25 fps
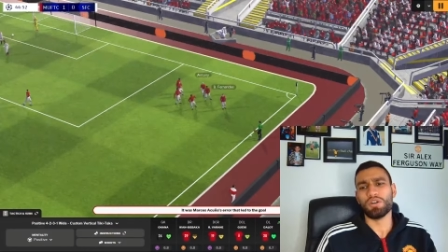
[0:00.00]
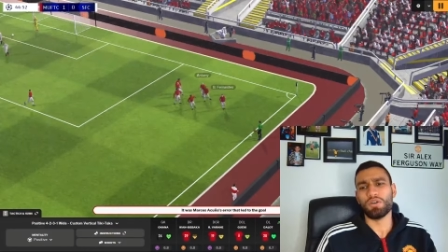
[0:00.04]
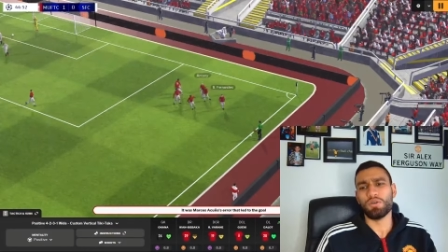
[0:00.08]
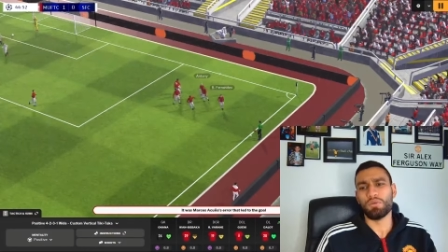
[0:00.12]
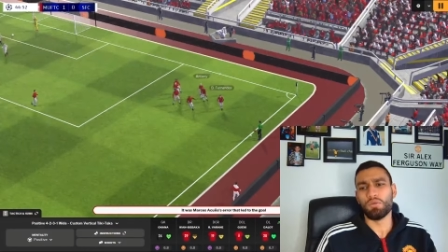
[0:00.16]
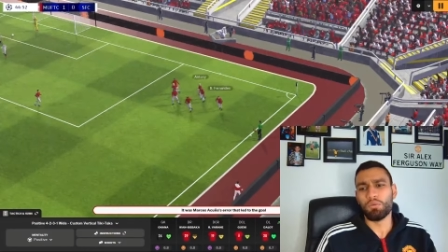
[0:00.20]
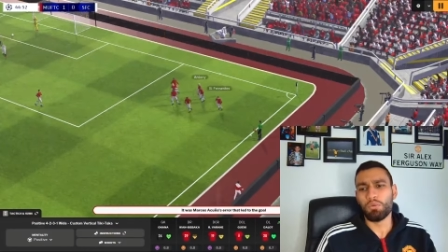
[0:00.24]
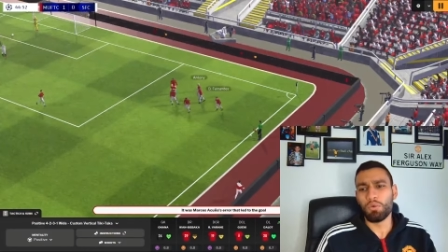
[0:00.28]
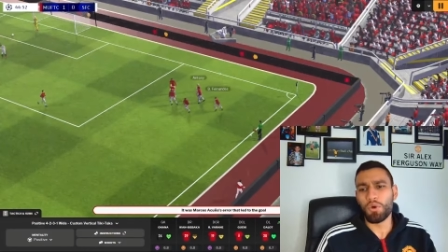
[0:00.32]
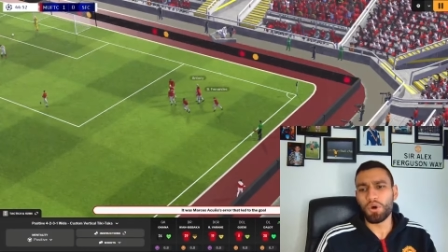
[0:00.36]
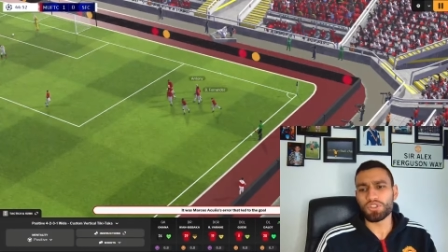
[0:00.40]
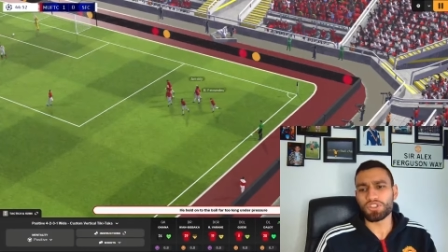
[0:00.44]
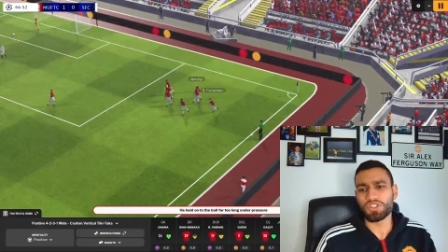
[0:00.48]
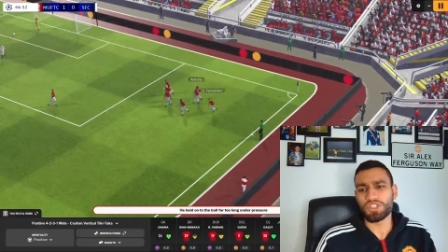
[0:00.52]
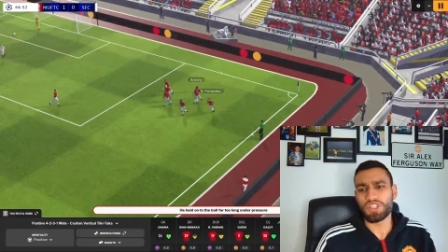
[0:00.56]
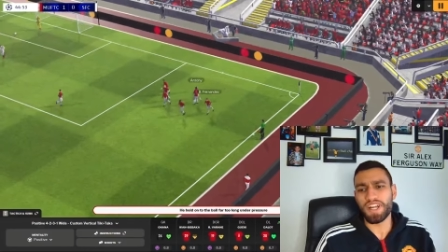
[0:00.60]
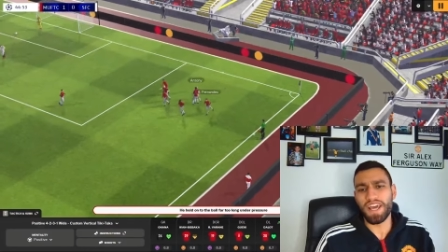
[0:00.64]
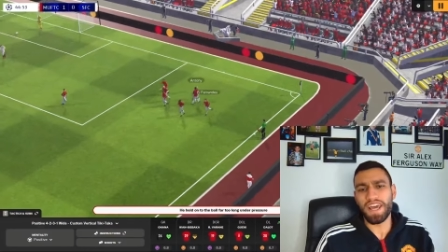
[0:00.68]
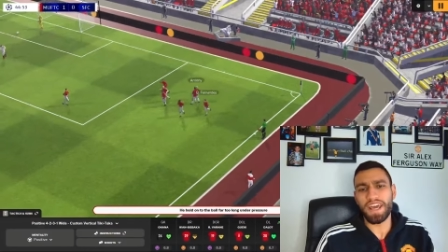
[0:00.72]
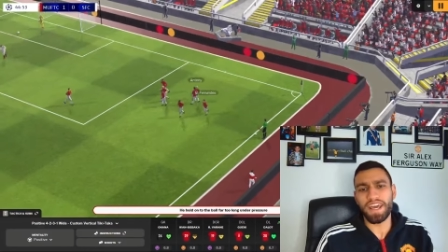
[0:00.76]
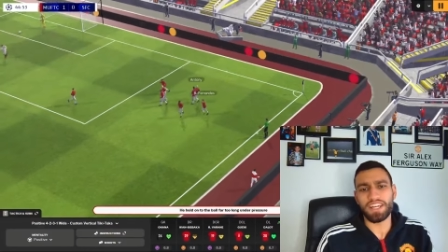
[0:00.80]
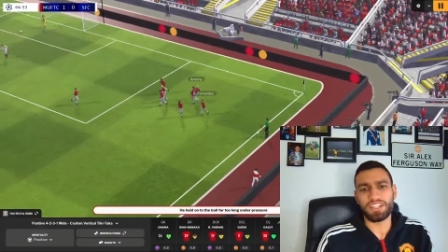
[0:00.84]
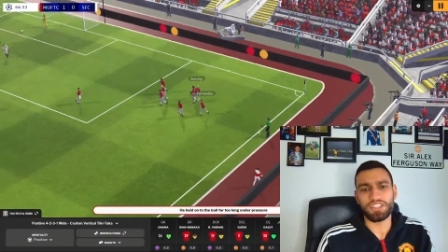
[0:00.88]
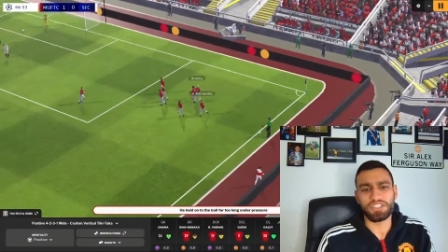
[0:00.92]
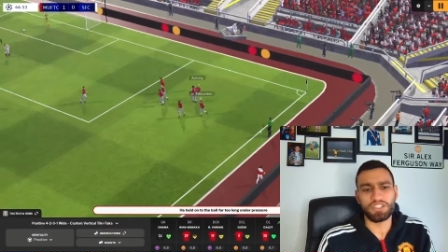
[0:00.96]
What an
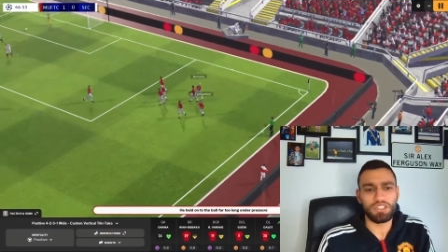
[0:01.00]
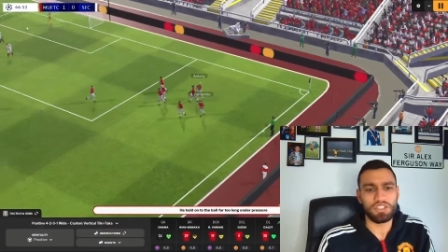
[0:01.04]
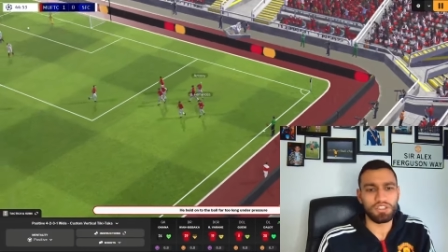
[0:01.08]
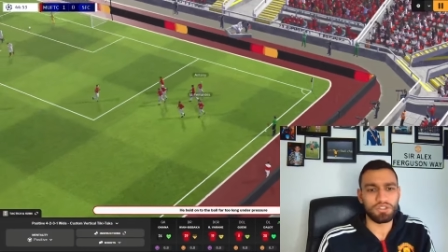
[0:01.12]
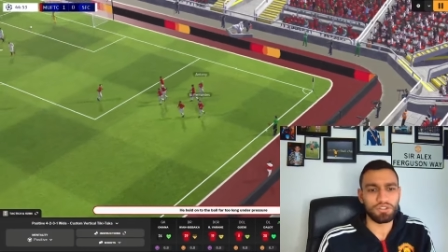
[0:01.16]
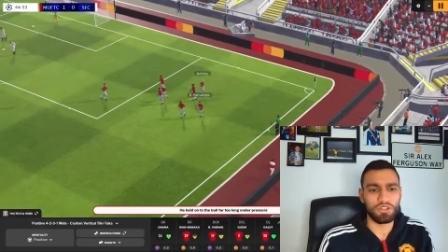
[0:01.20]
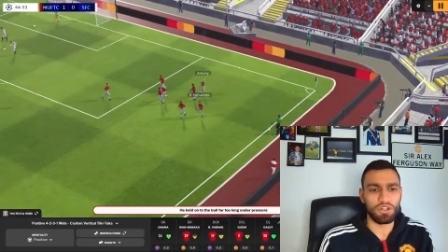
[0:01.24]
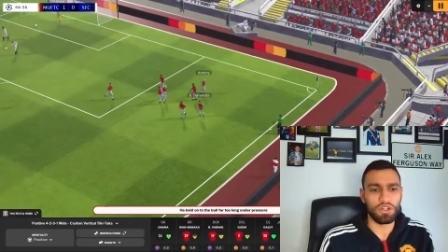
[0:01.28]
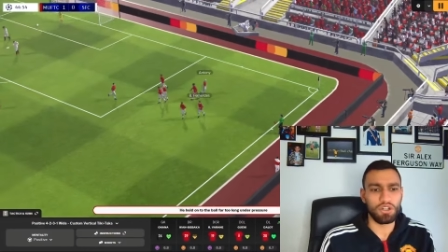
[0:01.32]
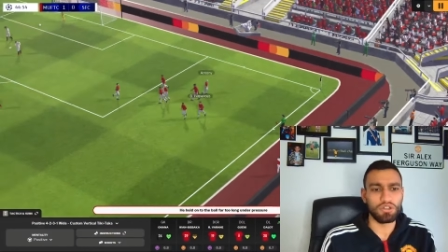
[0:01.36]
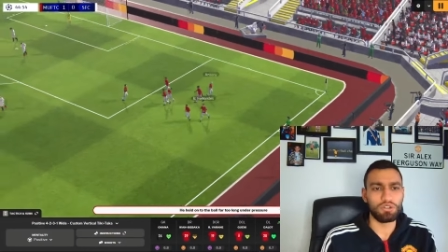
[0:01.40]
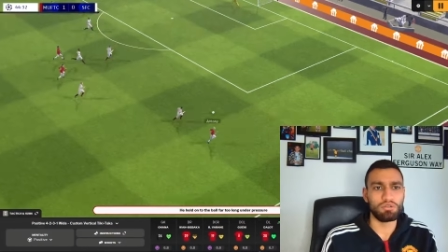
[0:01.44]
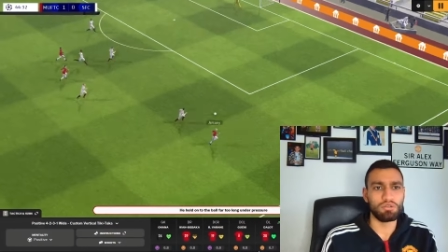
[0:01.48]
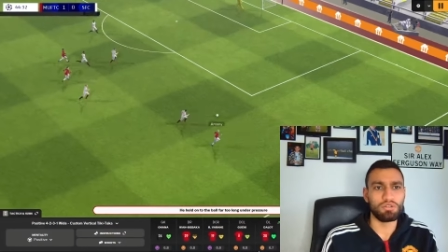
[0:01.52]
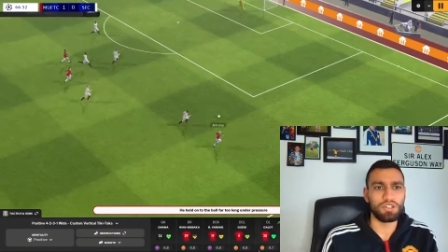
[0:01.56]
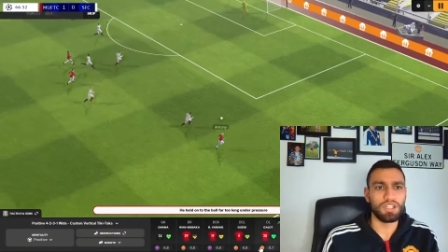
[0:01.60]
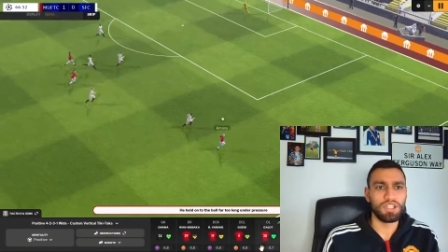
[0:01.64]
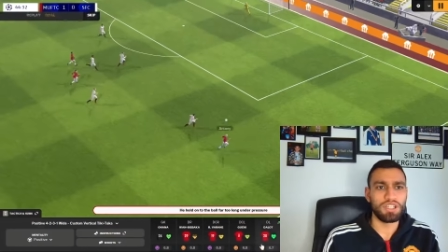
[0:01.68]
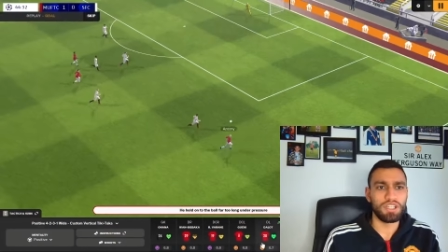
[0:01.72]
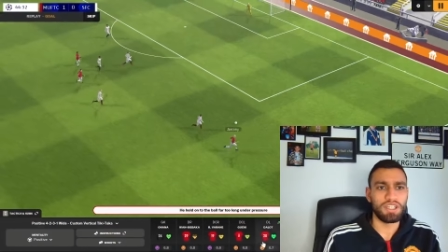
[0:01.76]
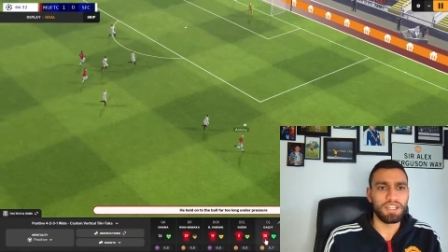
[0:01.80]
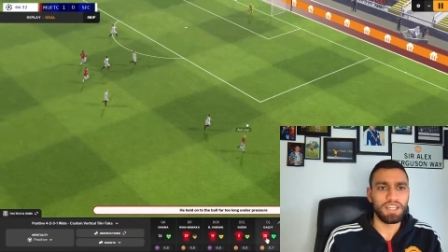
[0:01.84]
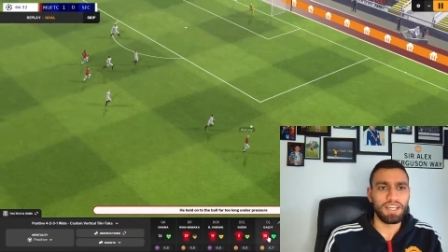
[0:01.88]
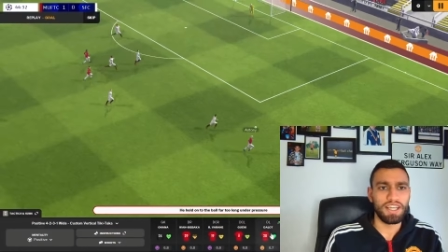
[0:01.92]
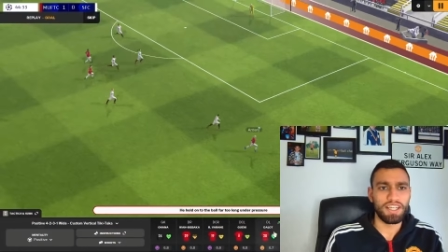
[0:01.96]
excellent goal.
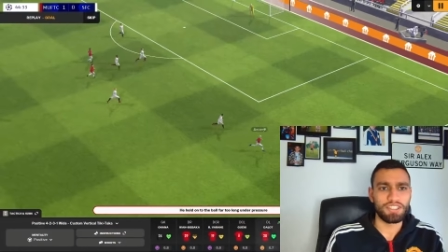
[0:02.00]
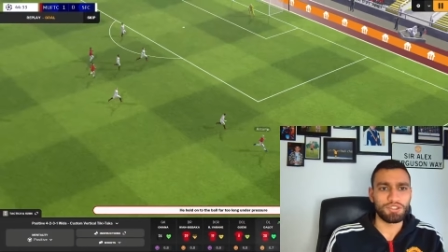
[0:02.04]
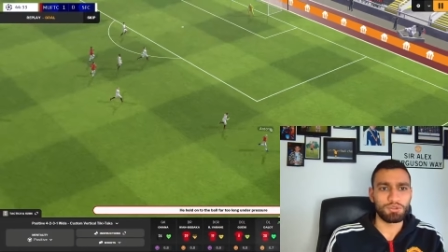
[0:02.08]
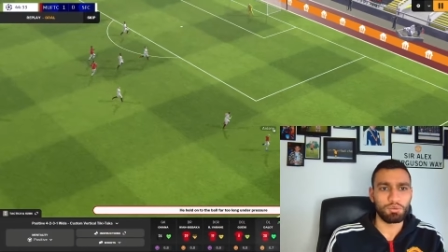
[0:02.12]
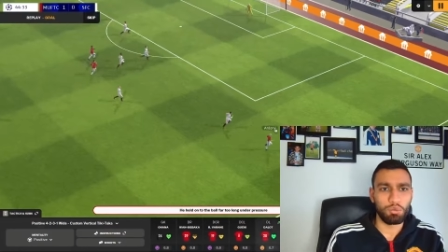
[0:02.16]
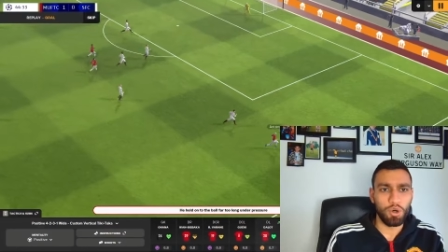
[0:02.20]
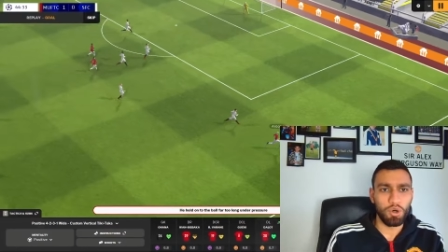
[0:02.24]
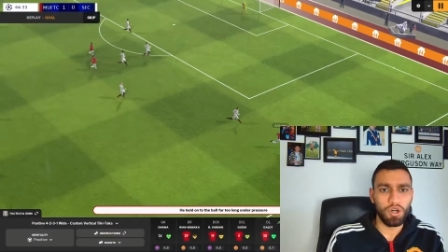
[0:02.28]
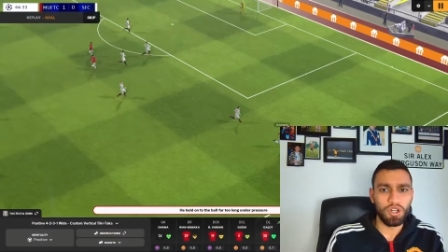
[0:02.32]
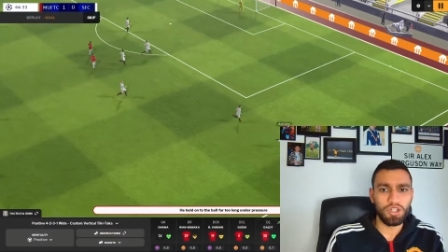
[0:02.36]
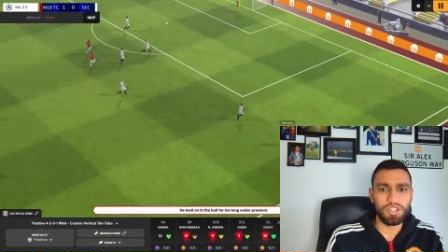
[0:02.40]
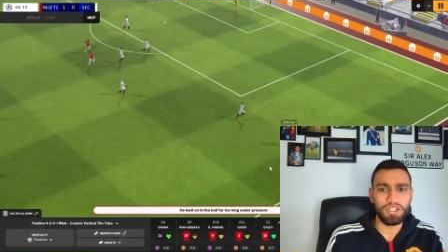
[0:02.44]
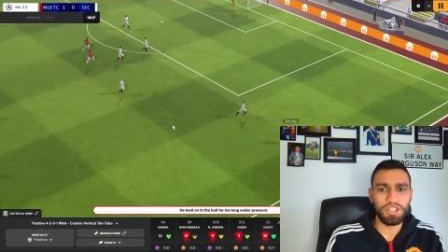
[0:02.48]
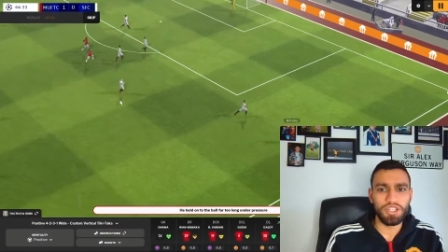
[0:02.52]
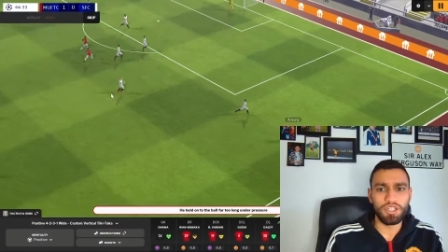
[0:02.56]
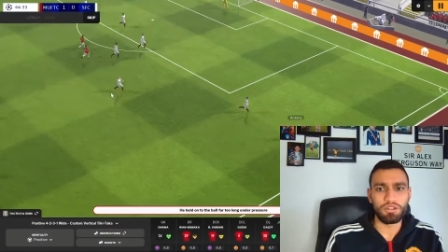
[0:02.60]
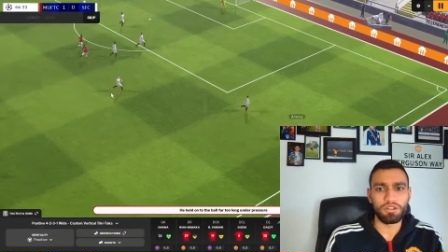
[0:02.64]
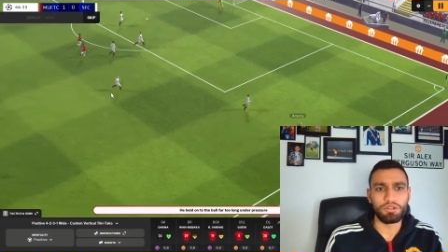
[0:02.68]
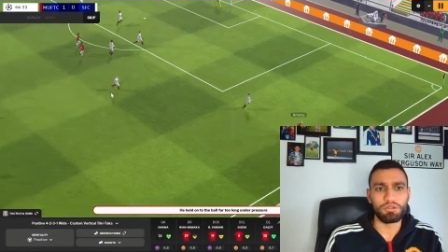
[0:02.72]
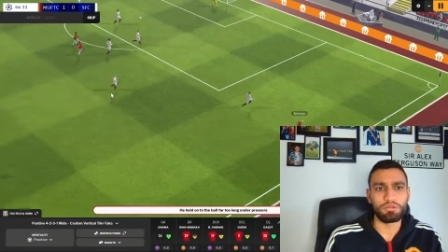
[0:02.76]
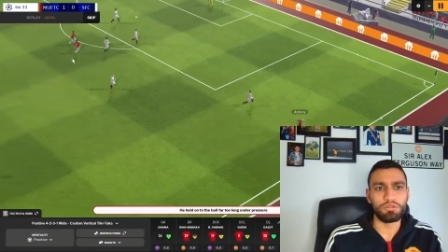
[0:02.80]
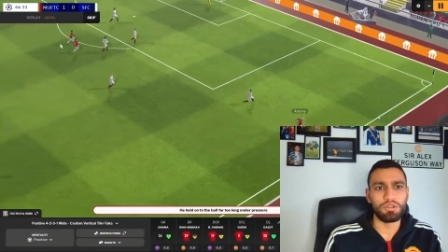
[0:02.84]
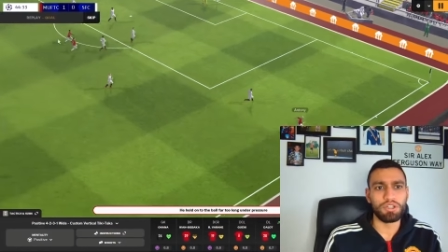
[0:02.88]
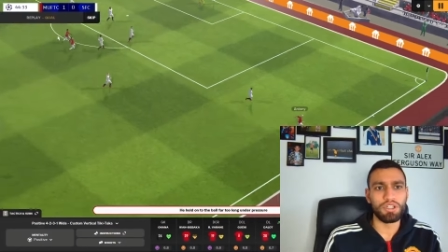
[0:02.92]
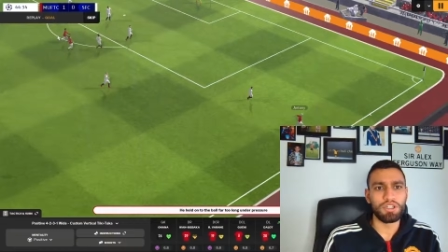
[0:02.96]
It's
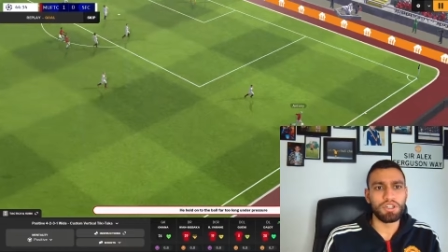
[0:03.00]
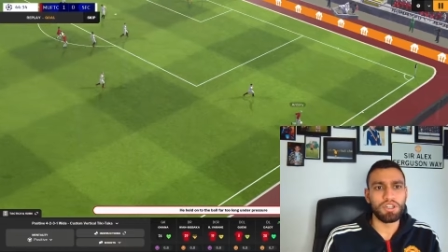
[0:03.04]
1-0.